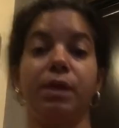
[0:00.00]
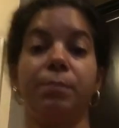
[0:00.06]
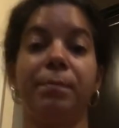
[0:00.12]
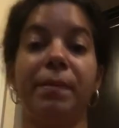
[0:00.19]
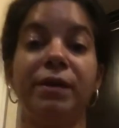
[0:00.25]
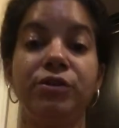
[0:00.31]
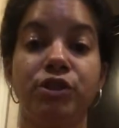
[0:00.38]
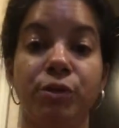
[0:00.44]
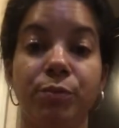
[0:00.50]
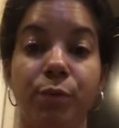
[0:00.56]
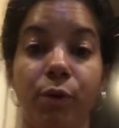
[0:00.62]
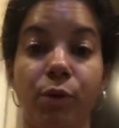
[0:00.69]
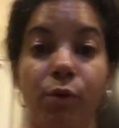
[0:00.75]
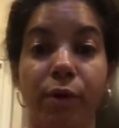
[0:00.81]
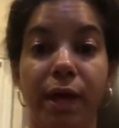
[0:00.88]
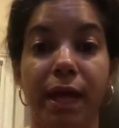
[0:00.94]

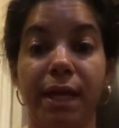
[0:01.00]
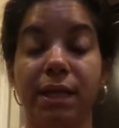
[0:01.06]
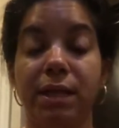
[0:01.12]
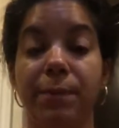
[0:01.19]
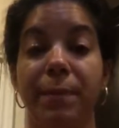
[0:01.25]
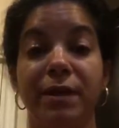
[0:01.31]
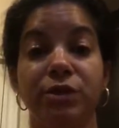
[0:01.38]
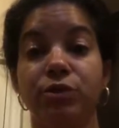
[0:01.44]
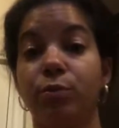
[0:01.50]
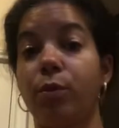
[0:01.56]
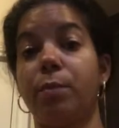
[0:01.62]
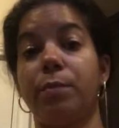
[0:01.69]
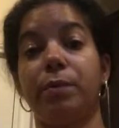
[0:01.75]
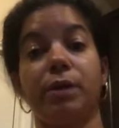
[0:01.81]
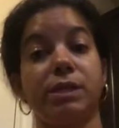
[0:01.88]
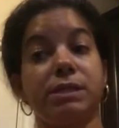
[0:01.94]
vegetable, and the vegetable are
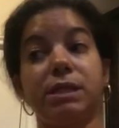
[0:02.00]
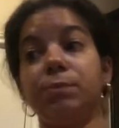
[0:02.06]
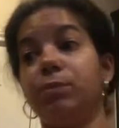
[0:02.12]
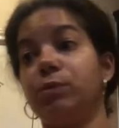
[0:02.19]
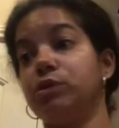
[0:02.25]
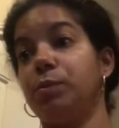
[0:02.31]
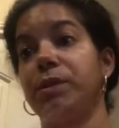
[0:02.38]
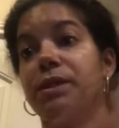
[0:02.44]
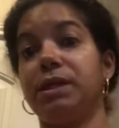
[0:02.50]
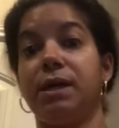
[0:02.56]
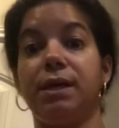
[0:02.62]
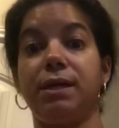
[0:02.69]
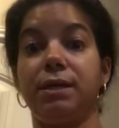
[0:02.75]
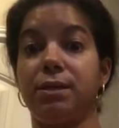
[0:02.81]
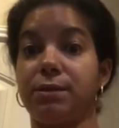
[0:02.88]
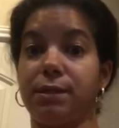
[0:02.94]
very simple to be
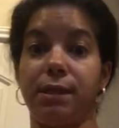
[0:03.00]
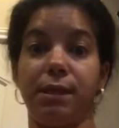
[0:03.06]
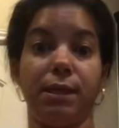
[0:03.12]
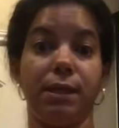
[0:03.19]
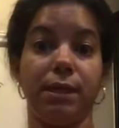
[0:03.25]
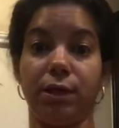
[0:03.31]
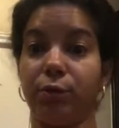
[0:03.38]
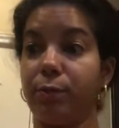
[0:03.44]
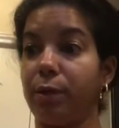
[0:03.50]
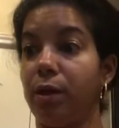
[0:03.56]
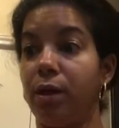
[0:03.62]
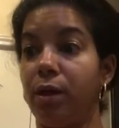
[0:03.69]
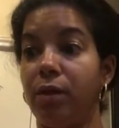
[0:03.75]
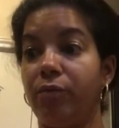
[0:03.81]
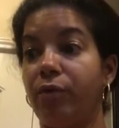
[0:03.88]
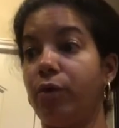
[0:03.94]
done. You see a little bit of
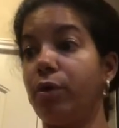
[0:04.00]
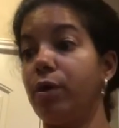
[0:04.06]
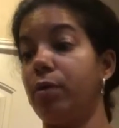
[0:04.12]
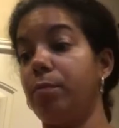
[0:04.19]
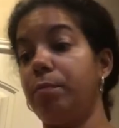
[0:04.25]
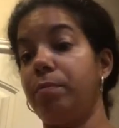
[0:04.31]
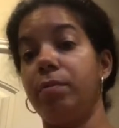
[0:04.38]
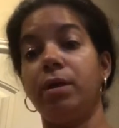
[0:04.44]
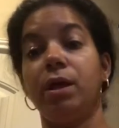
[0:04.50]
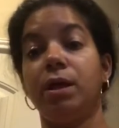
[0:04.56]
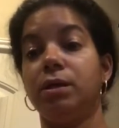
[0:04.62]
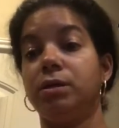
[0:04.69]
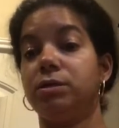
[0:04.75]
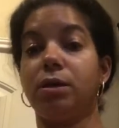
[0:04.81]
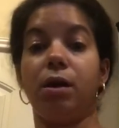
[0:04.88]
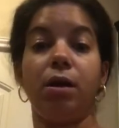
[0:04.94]
olive oil,
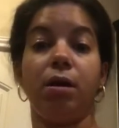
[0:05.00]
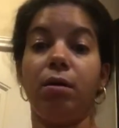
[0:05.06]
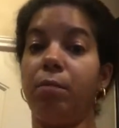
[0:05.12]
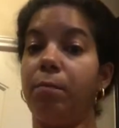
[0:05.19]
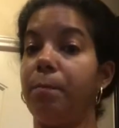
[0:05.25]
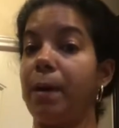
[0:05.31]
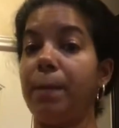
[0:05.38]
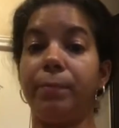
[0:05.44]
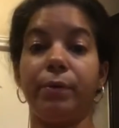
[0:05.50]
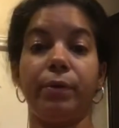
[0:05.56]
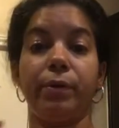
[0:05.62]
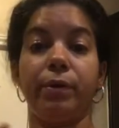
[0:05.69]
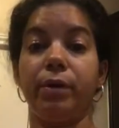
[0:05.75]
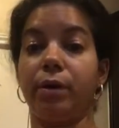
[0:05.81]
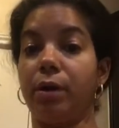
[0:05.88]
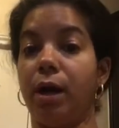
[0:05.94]
salt,
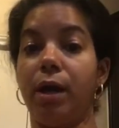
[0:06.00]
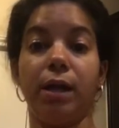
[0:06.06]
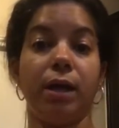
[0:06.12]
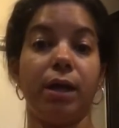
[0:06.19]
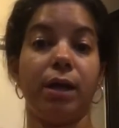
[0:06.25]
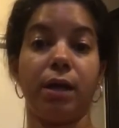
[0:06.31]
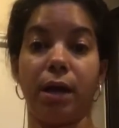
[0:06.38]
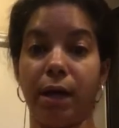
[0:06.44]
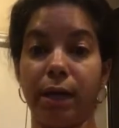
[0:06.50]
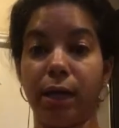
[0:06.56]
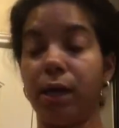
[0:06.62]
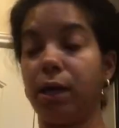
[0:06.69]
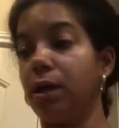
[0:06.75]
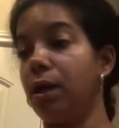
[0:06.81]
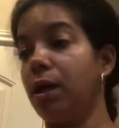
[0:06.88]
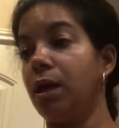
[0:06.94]
pepper, garlic,
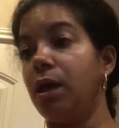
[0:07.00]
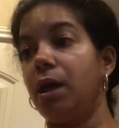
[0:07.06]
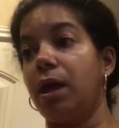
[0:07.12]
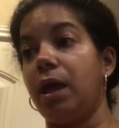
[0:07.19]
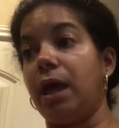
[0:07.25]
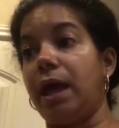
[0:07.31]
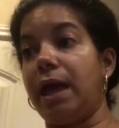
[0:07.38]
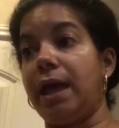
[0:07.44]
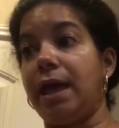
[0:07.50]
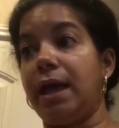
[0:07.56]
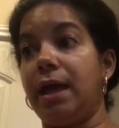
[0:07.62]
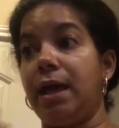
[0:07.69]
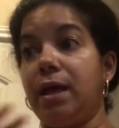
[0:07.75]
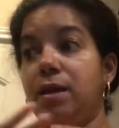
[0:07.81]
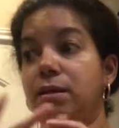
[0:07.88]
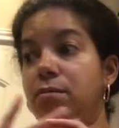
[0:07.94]
onion,
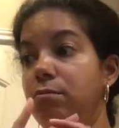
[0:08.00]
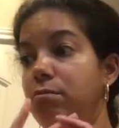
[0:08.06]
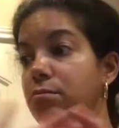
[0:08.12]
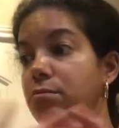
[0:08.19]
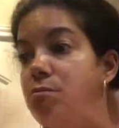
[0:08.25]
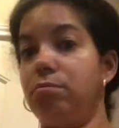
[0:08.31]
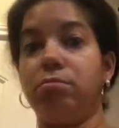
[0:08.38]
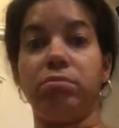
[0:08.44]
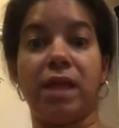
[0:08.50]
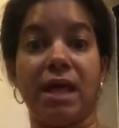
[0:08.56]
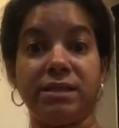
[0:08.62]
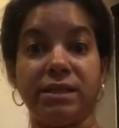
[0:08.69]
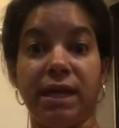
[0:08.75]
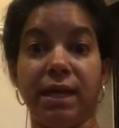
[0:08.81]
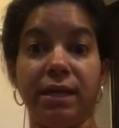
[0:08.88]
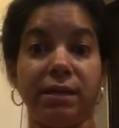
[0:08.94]
and that's
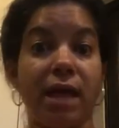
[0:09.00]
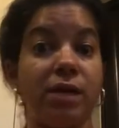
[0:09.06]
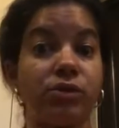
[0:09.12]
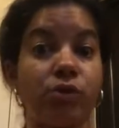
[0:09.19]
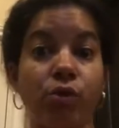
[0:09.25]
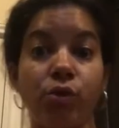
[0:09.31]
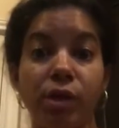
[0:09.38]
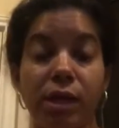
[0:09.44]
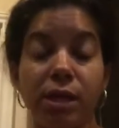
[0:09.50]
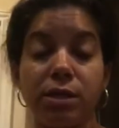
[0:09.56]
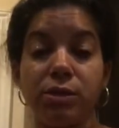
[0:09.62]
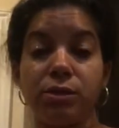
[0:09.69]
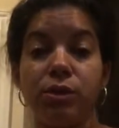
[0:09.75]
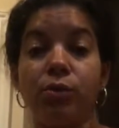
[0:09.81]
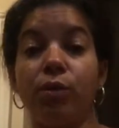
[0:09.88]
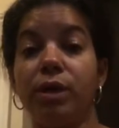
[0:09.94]
it. That's what you need to
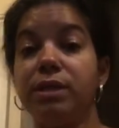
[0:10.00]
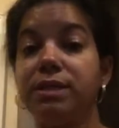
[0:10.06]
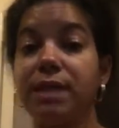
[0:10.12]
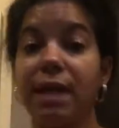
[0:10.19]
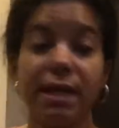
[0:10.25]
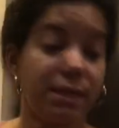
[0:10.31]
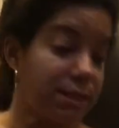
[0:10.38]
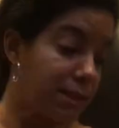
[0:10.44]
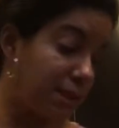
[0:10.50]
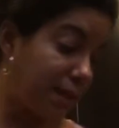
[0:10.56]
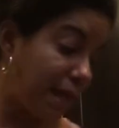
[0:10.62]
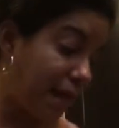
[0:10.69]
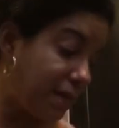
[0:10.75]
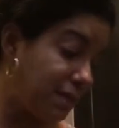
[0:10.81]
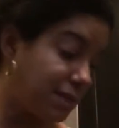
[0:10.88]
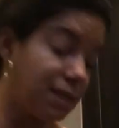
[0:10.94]
do. It takes
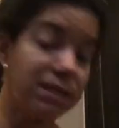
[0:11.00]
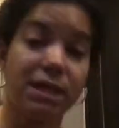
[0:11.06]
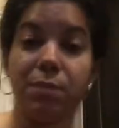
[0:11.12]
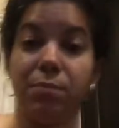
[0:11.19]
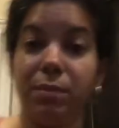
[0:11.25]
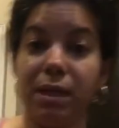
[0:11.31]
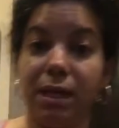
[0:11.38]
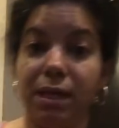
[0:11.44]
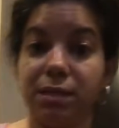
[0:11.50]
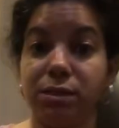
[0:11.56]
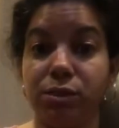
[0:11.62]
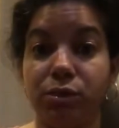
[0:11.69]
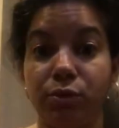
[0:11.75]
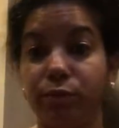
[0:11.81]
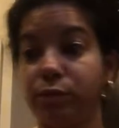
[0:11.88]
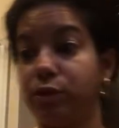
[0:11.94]
less than 10 minutes
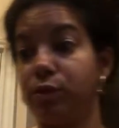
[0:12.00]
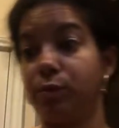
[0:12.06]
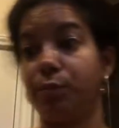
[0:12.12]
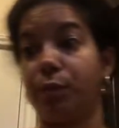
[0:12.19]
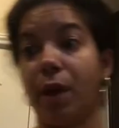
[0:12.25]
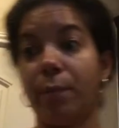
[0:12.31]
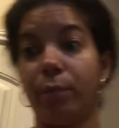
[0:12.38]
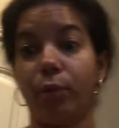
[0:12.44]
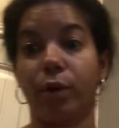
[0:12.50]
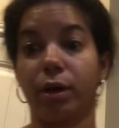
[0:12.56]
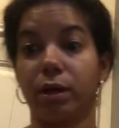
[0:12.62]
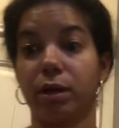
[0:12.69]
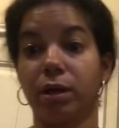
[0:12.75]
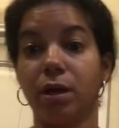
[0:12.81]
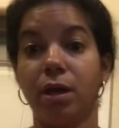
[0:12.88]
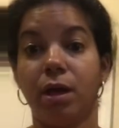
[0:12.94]
to prep work,
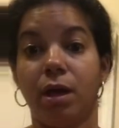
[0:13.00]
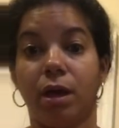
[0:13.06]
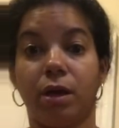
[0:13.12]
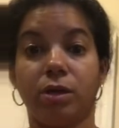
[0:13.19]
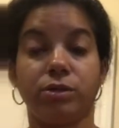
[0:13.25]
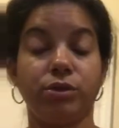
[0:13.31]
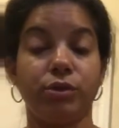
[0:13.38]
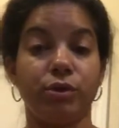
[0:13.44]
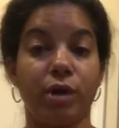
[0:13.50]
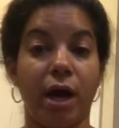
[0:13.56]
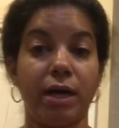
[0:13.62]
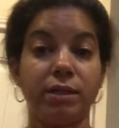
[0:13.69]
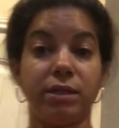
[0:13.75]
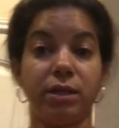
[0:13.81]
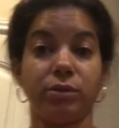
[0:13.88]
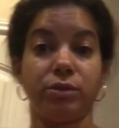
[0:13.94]
because you
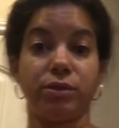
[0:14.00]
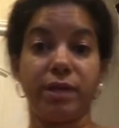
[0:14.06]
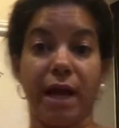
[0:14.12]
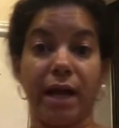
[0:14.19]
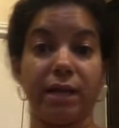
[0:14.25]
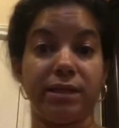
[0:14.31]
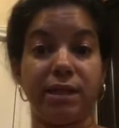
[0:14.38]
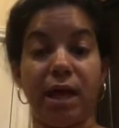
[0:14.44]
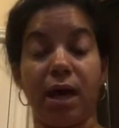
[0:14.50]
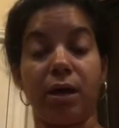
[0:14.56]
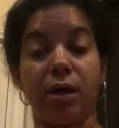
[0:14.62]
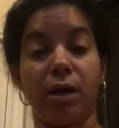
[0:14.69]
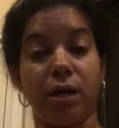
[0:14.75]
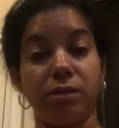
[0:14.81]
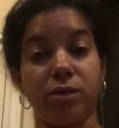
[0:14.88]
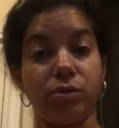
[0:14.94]
cut those
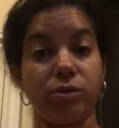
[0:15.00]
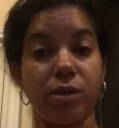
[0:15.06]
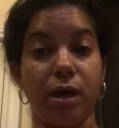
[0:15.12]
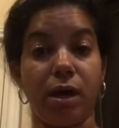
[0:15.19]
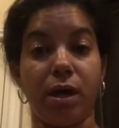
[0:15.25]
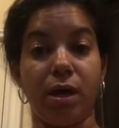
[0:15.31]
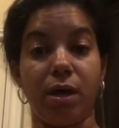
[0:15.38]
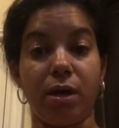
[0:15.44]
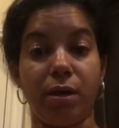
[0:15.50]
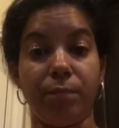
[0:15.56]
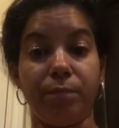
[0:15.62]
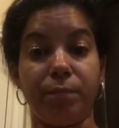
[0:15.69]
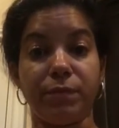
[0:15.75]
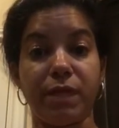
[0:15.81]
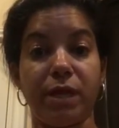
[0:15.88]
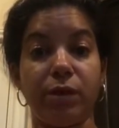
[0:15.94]

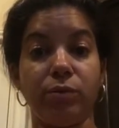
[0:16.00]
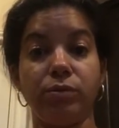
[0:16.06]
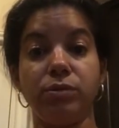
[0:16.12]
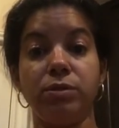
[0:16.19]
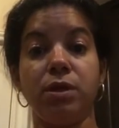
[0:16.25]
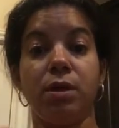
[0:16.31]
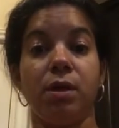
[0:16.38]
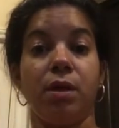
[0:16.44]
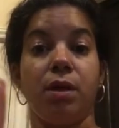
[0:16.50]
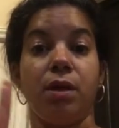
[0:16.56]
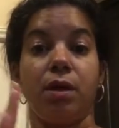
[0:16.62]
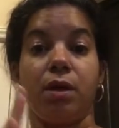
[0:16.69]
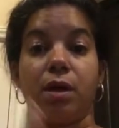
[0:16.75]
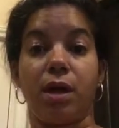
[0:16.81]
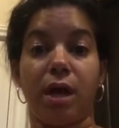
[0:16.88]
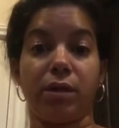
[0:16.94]
potatoes,
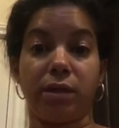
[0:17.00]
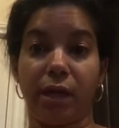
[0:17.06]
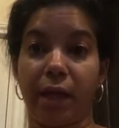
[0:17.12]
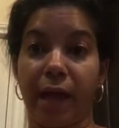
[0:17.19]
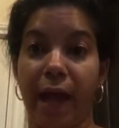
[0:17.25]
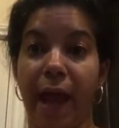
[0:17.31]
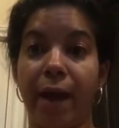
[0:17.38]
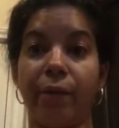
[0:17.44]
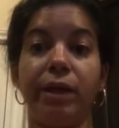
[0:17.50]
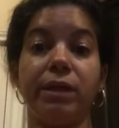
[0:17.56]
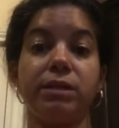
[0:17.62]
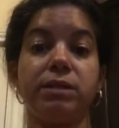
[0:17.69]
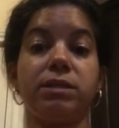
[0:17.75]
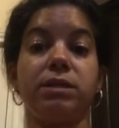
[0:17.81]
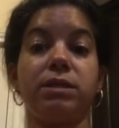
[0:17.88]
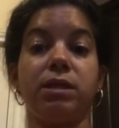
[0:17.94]
cut the
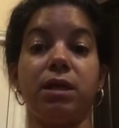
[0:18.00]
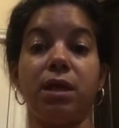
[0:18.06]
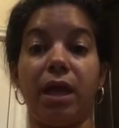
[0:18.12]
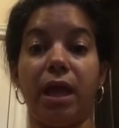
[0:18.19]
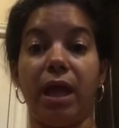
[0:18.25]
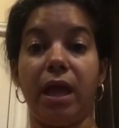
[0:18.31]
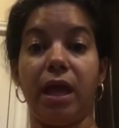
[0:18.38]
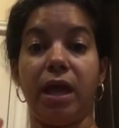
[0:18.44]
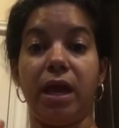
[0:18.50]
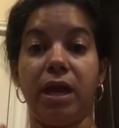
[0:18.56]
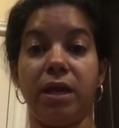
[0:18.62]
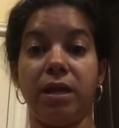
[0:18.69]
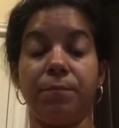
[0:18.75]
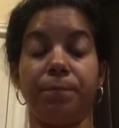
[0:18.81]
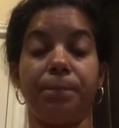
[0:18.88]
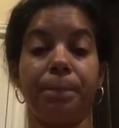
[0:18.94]
carrots,
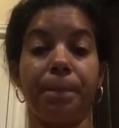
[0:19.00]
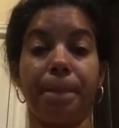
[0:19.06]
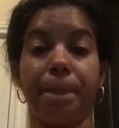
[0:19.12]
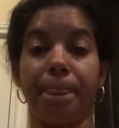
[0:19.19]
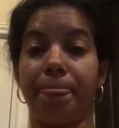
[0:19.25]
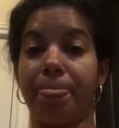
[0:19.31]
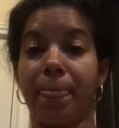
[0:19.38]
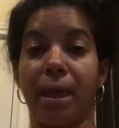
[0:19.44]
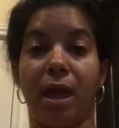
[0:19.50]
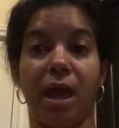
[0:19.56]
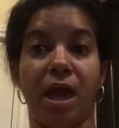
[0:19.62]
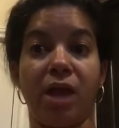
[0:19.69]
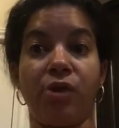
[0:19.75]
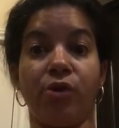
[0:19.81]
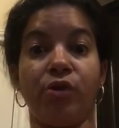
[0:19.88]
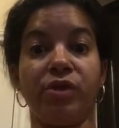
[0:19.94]
and
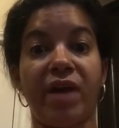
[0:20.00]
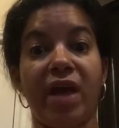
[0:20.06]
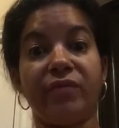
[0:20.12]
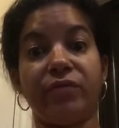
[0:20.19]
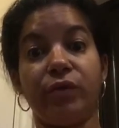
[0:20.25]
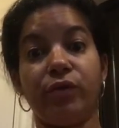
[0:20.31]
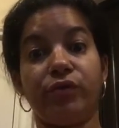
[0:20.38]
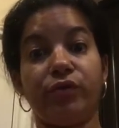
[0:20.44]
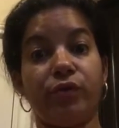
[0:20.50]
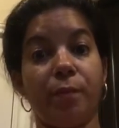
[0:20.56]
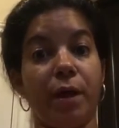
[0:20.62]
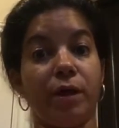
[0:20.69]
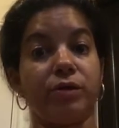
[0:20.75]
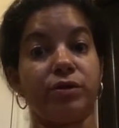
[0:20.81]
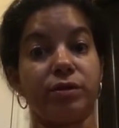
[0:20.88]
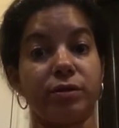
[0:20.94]
you don't even have to use too
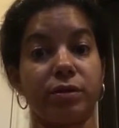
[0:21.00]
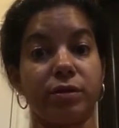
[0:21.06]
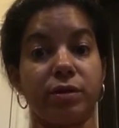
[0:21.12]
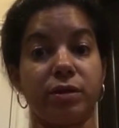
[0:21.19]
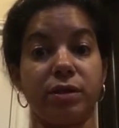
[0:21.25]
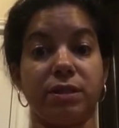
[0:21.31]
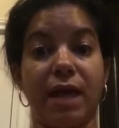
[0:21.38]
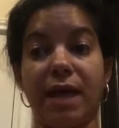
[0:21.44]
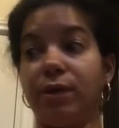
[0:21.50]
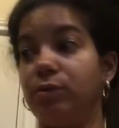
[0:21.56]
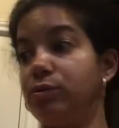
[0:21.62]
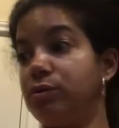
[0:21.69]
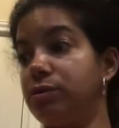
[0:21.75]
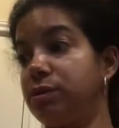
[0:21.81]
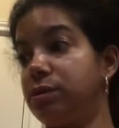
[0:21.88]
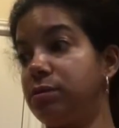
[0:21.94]
much, because I use,